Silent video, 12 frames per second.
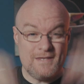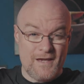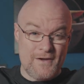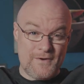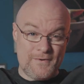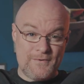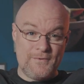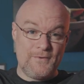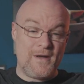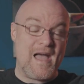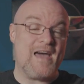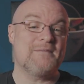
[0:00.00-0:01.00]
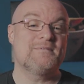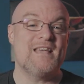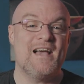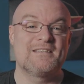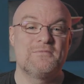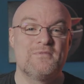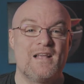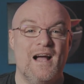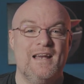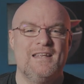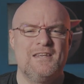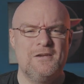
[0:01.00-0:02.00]
Yo, Adam Saxton with Guy
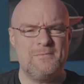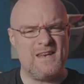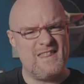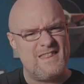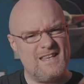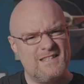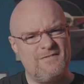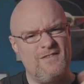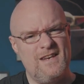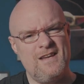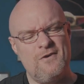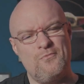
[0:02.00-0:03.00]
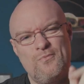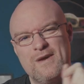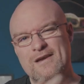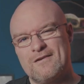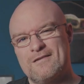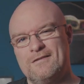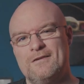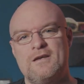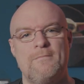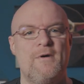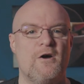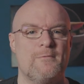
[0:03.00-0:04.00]
in a Cube. In this video, we are going to look
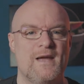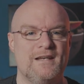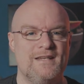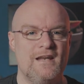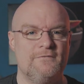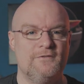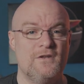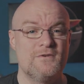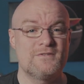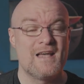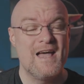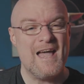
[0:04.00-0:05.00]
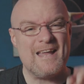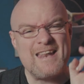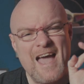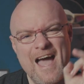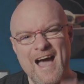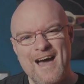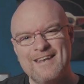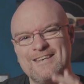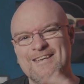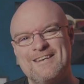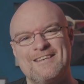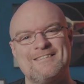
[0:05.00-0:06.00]
at Power BI data flows and how to
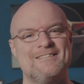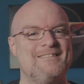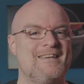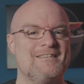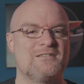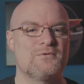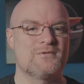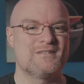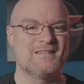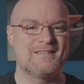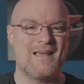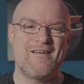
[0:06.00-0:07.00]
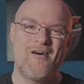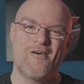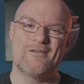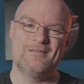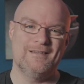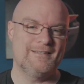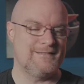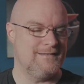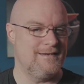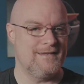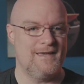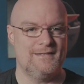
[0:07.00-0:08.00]
connect to data sources that aren't
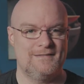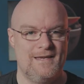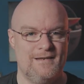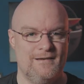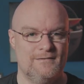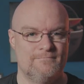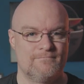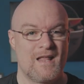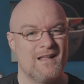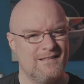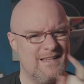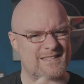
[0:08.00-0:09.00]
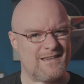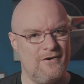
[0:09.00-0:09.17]
listed in Get Data. Let's